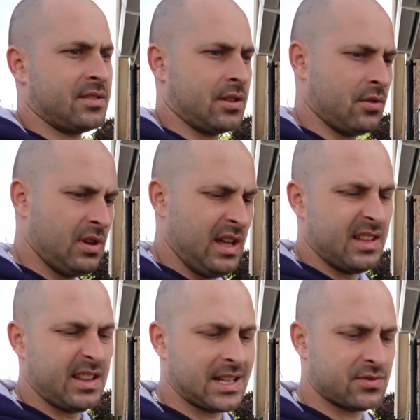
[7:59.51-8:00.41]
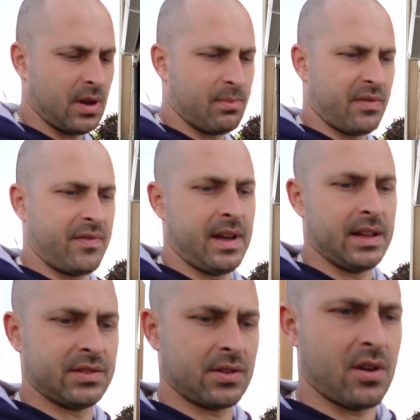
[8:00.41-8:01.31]
So that's why I
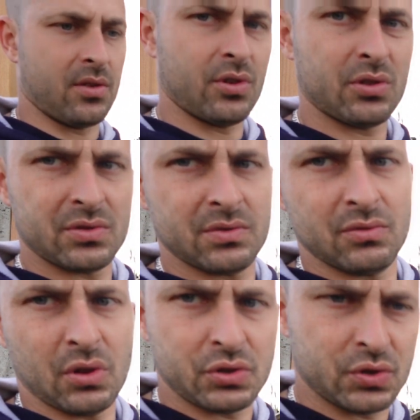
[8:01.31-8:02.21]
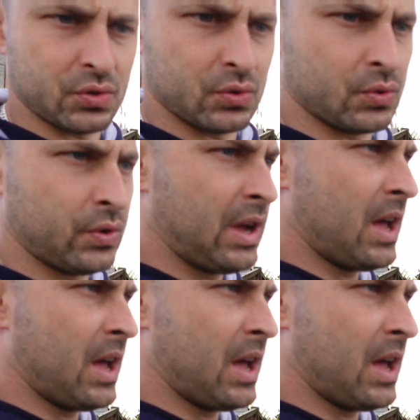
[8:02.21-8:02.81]
prefer to go not too